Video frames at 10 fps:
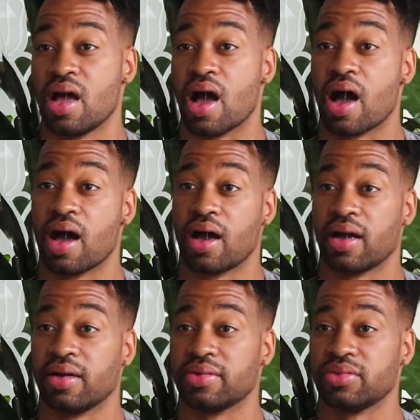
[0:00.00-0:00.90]

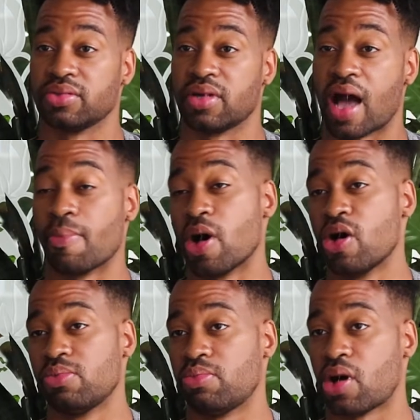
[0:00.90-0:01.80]
I'm my
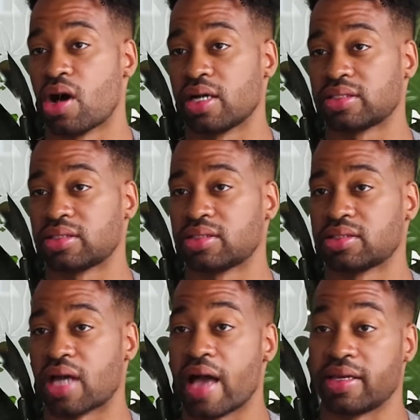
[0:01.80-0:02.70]
own
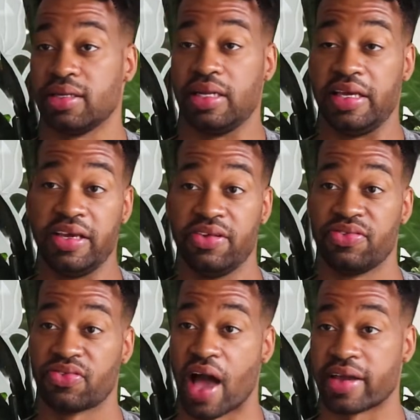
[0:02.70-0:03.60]
boss. I can
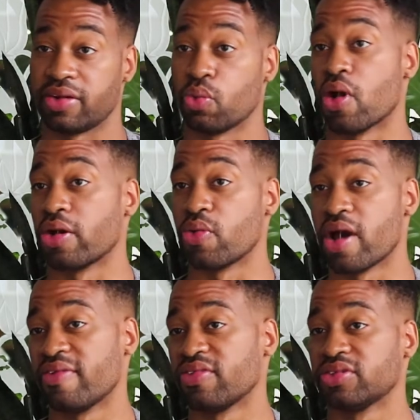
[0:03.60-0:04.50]
leave. I can work
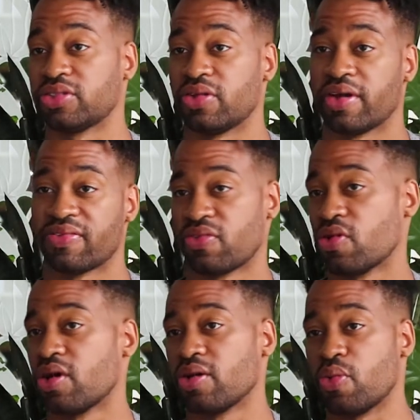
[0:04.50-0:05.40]
wherever. So
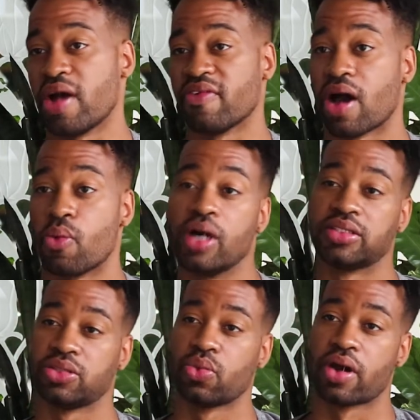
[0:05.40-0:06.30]
therefore, wherever I want
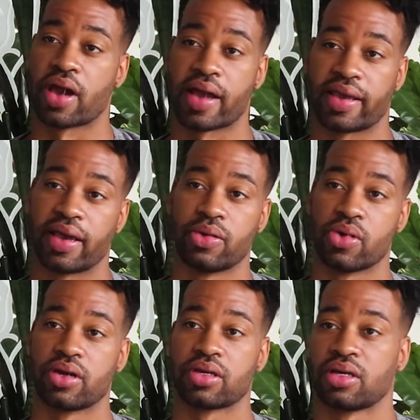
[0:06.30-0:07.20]
to work, I can work.